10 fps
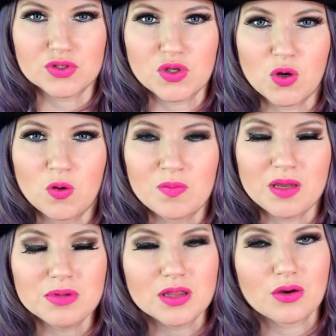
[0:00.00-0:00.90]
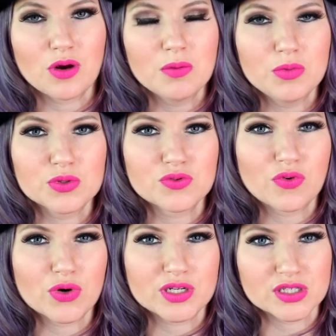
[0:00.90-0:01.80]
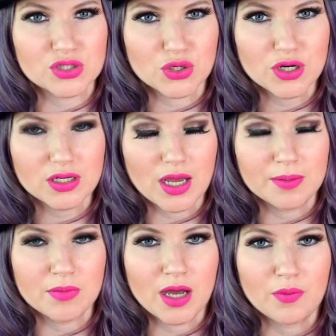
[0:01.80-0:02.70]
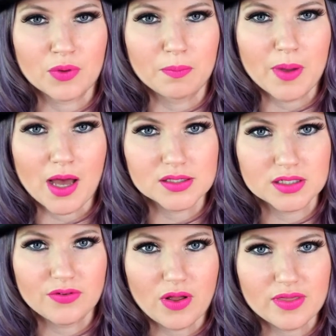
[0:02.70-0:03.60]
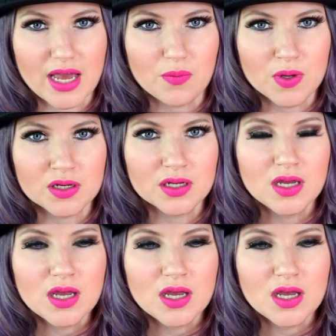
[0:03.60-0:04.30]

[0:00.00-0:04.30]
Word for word: So maybe the crumbles for dessert, I'm not real positive on that one.